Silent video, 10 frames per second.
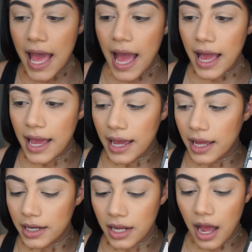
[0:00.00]

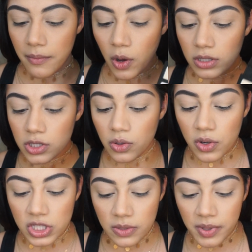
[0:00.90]
And I'm also
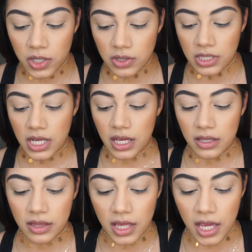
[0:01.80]
going to be
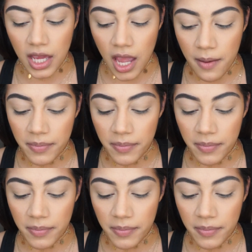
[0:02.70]
using the